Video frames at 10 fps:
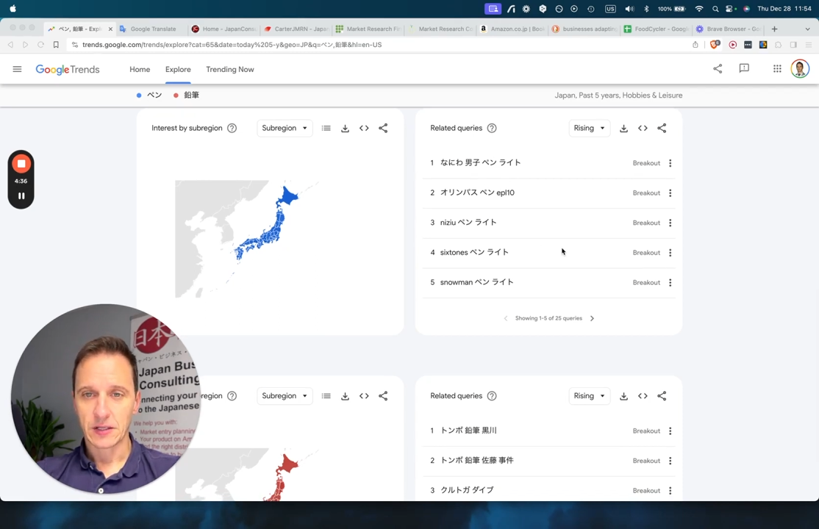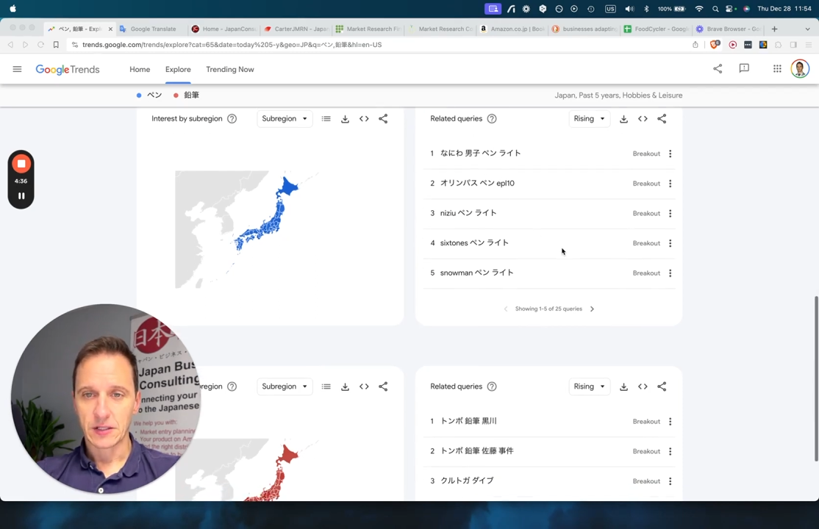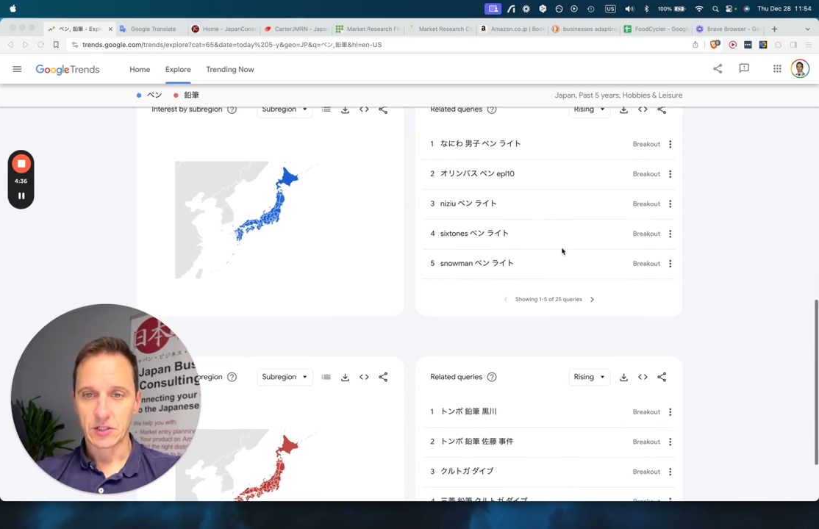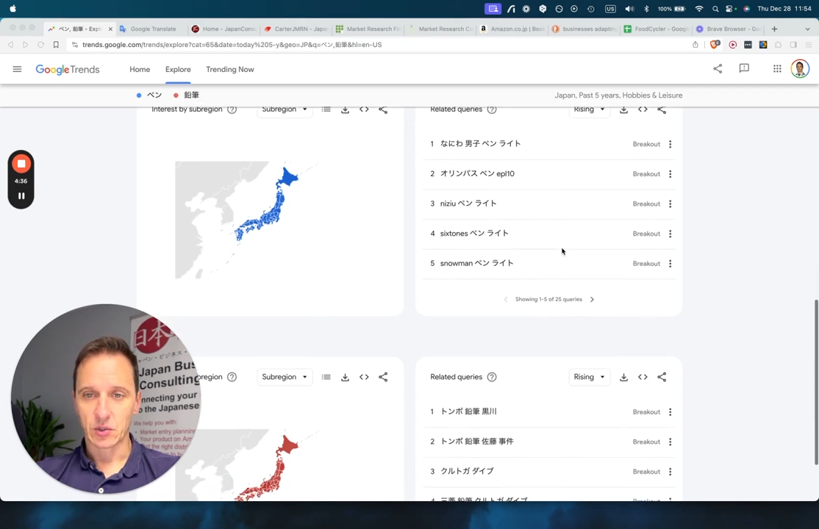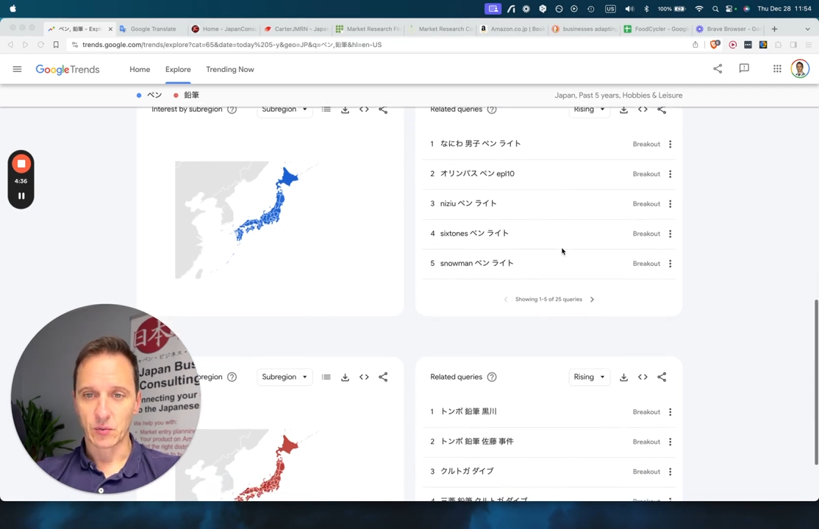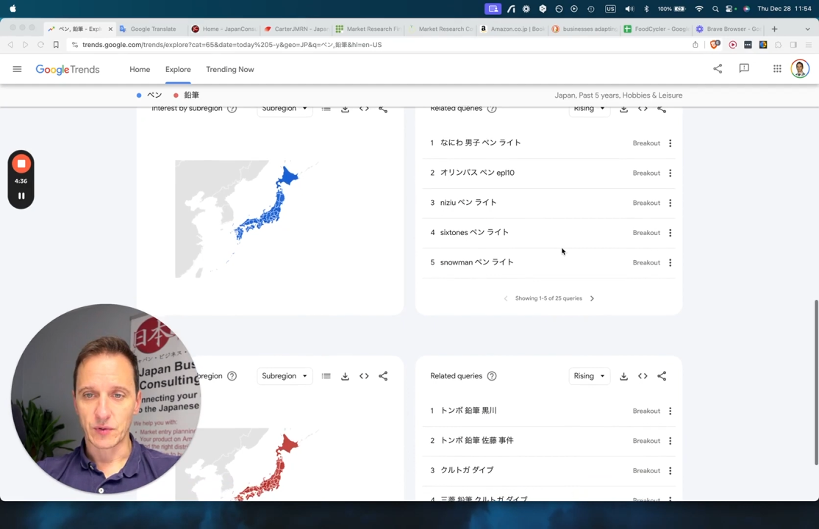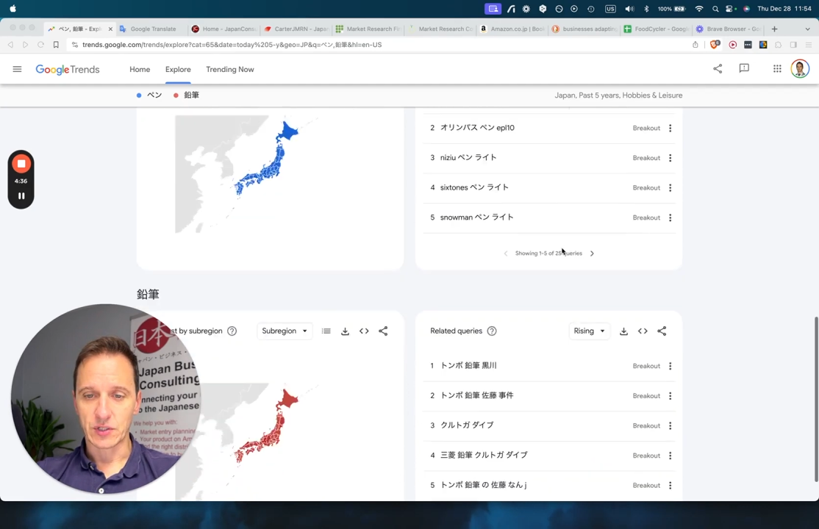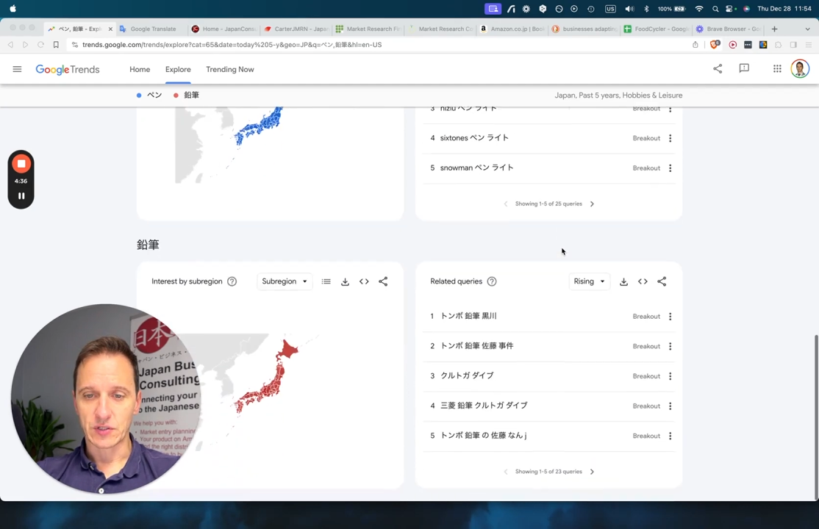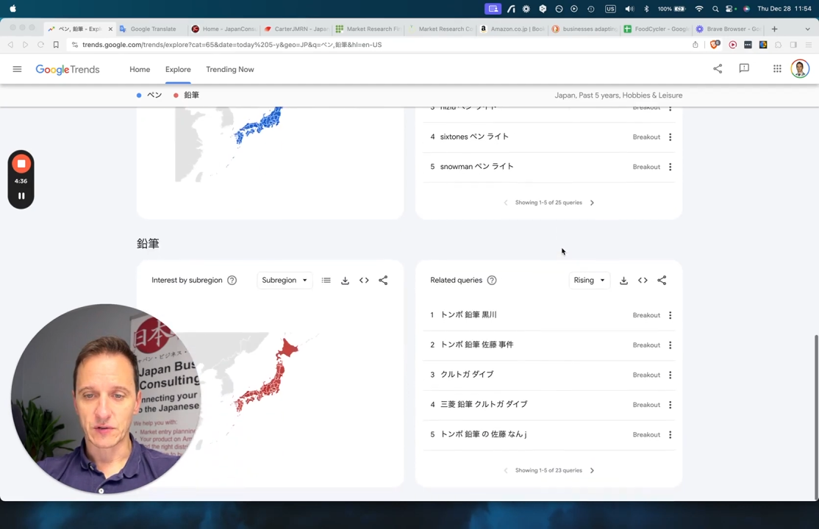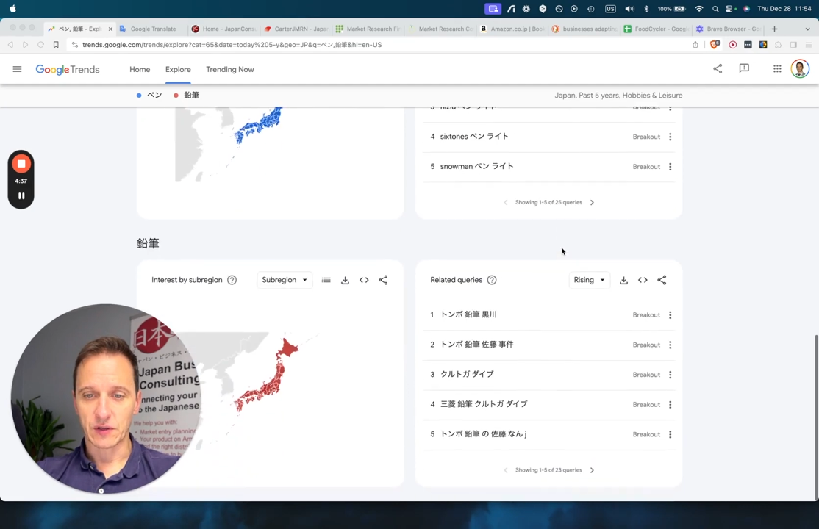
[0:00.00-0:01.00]
So this
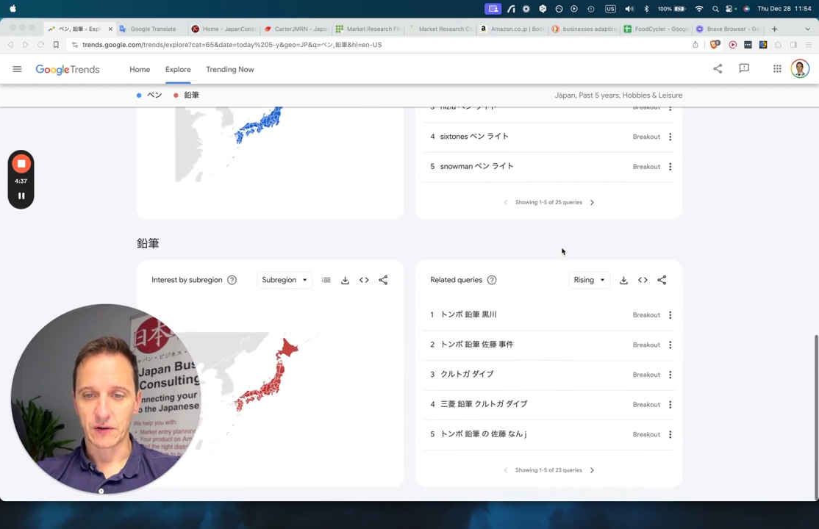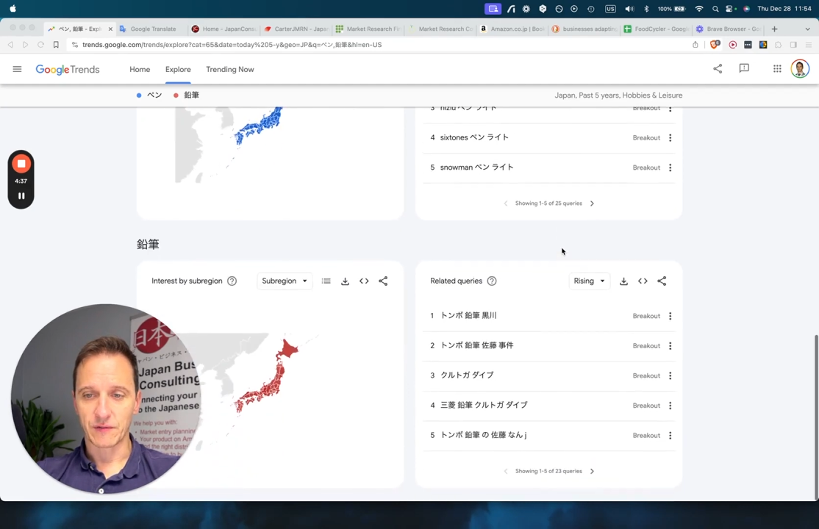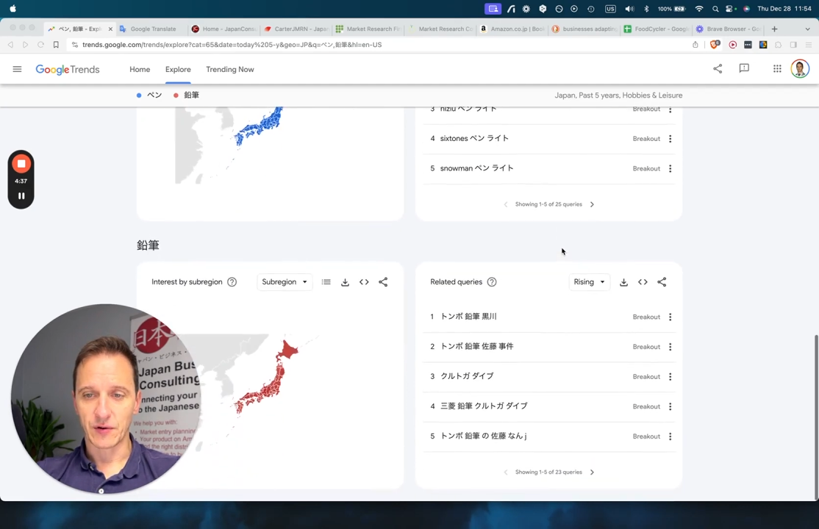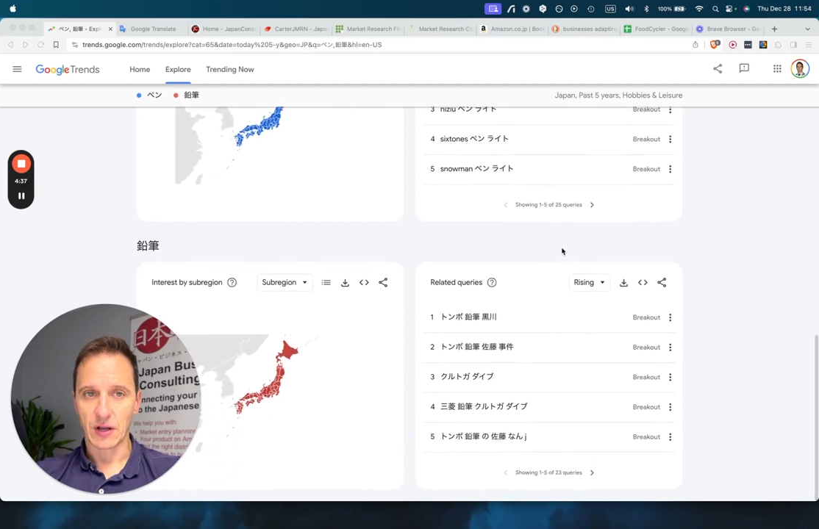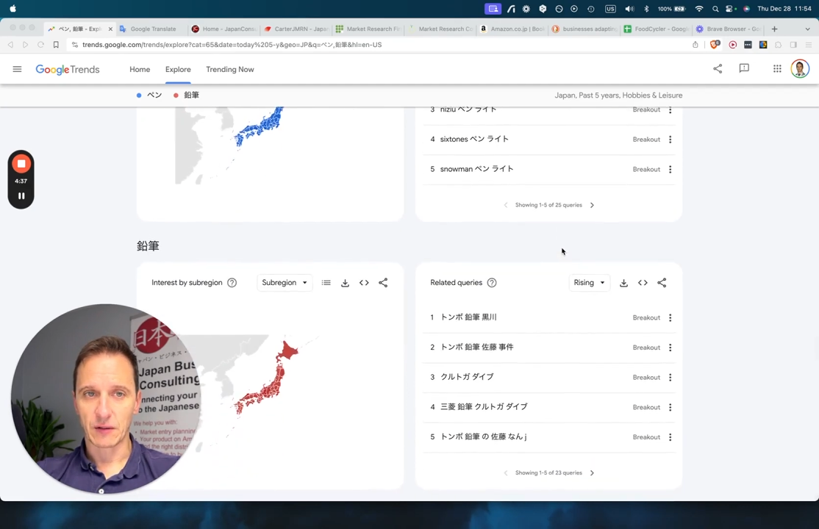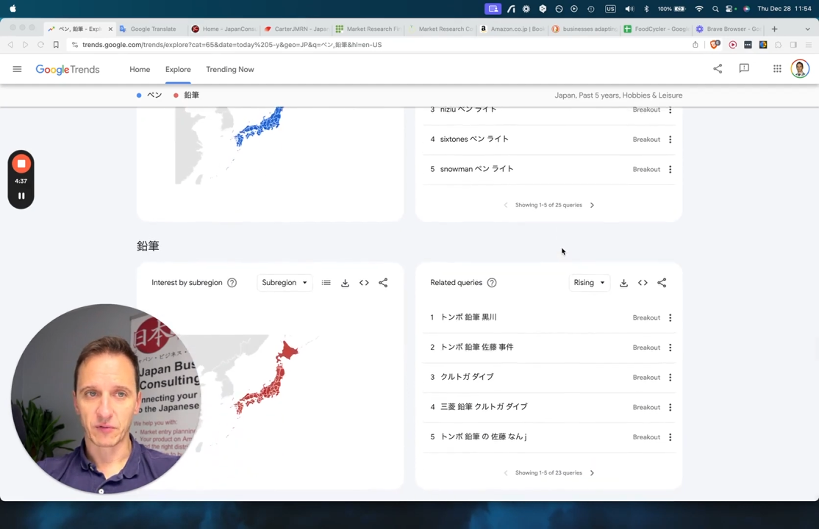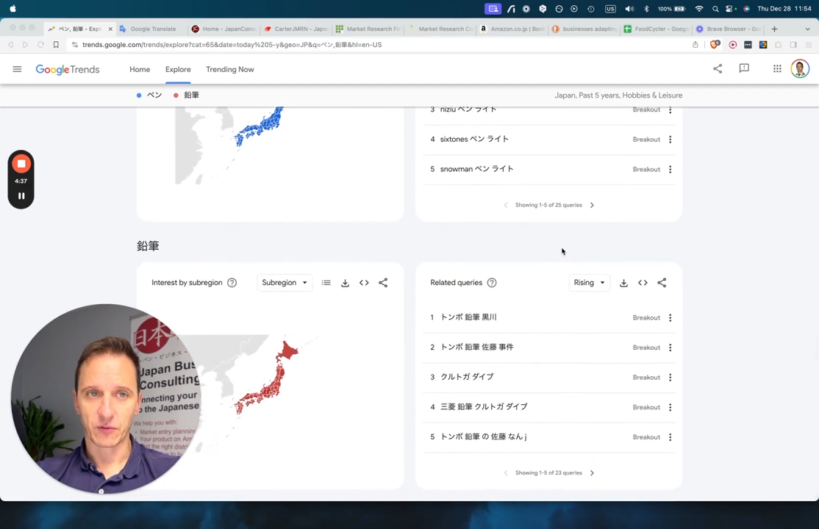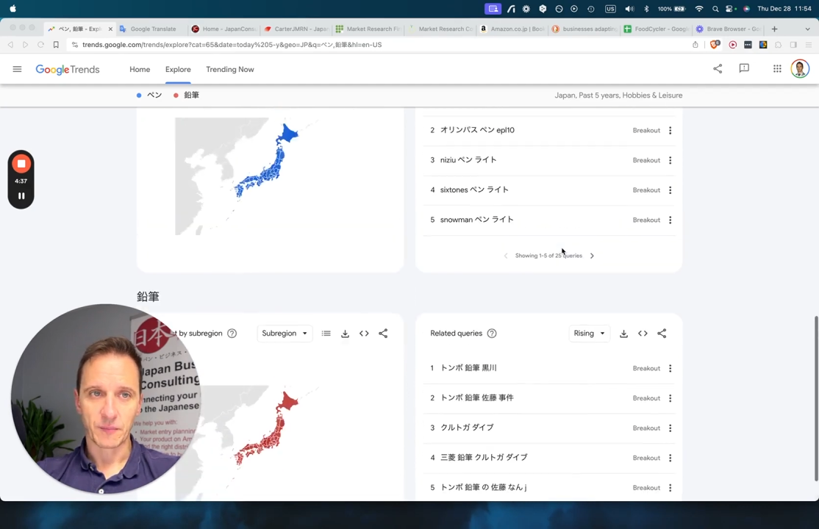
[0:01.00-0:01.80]
is very helpful.